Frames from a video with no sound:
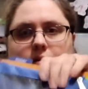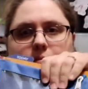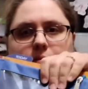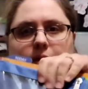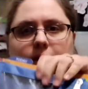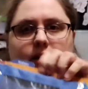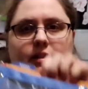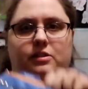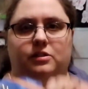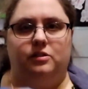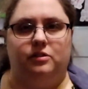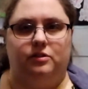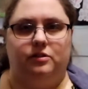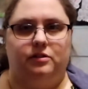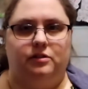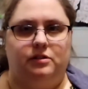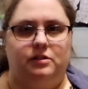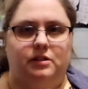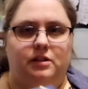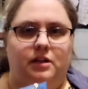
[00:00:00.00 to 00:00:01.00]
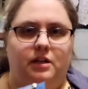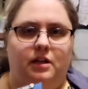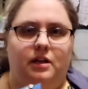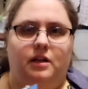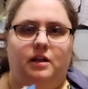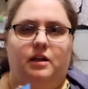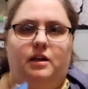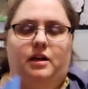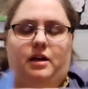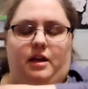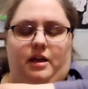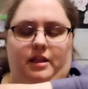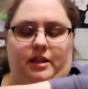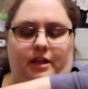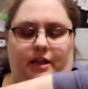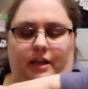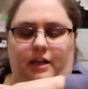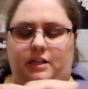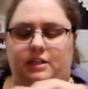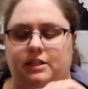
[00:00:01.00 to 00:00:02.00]
pencils, and
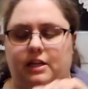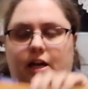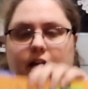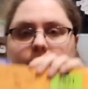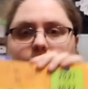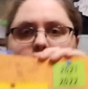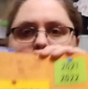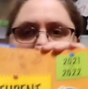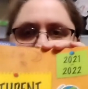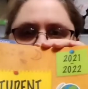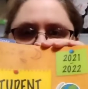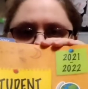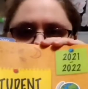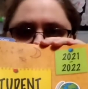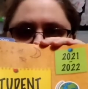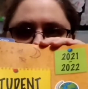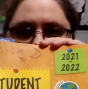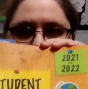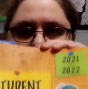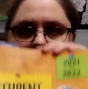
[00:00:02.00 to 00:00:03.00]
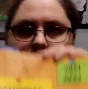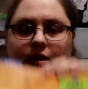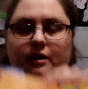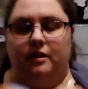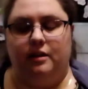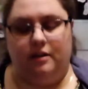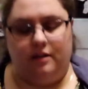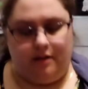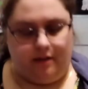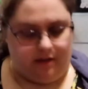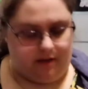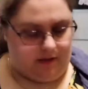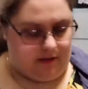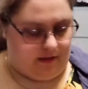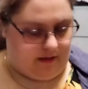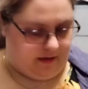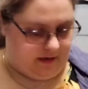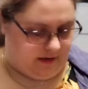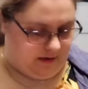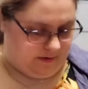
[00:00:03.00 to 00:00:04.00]
I each got them an agenda.
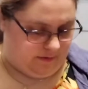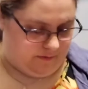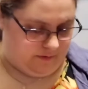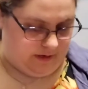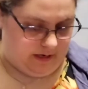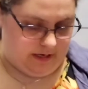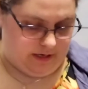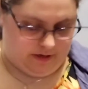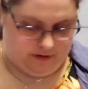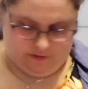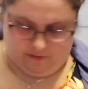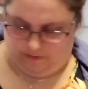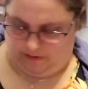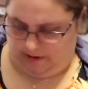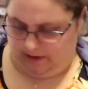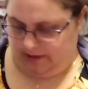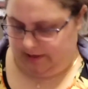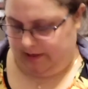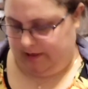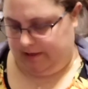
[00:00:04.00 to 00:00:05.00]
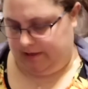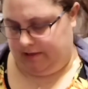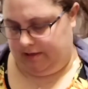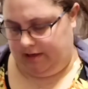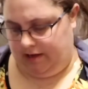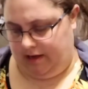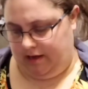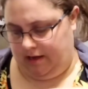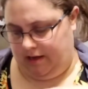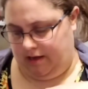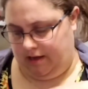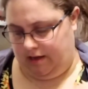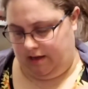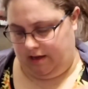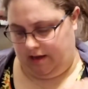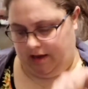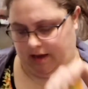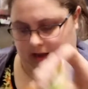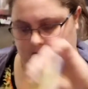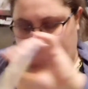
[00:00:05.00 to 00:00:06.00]
And what I do is
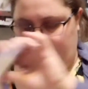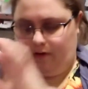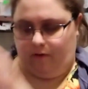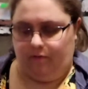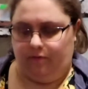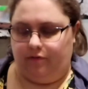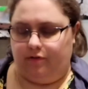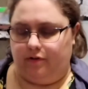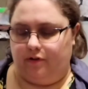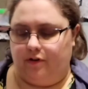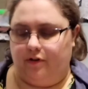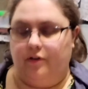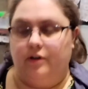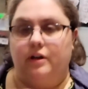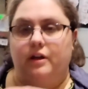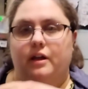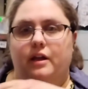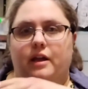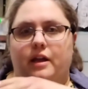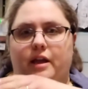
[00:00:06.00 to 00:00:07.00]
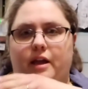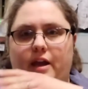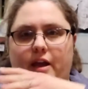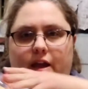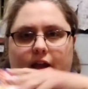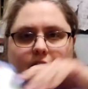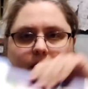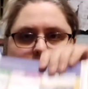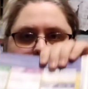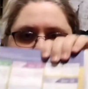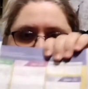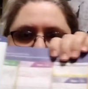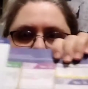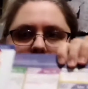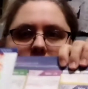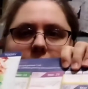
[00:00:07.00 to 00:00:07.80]
I go through and I put